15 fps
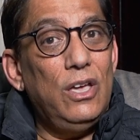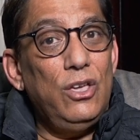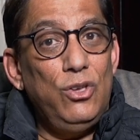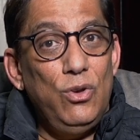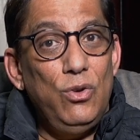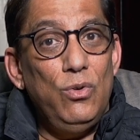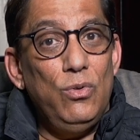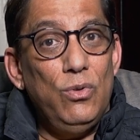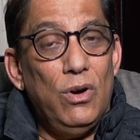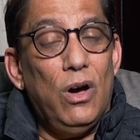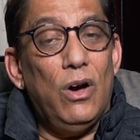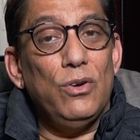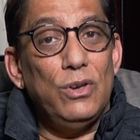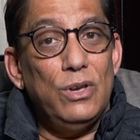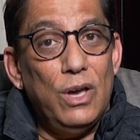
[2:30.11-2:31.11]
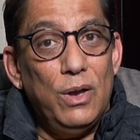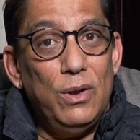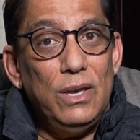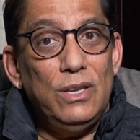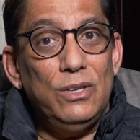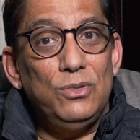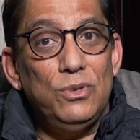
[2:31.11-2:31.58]
you are
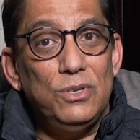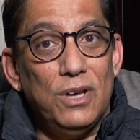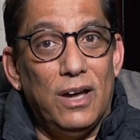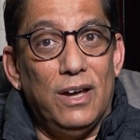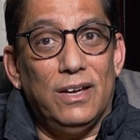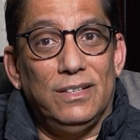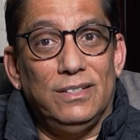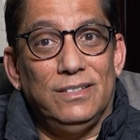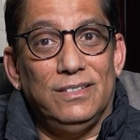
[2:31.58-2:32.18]
going to die.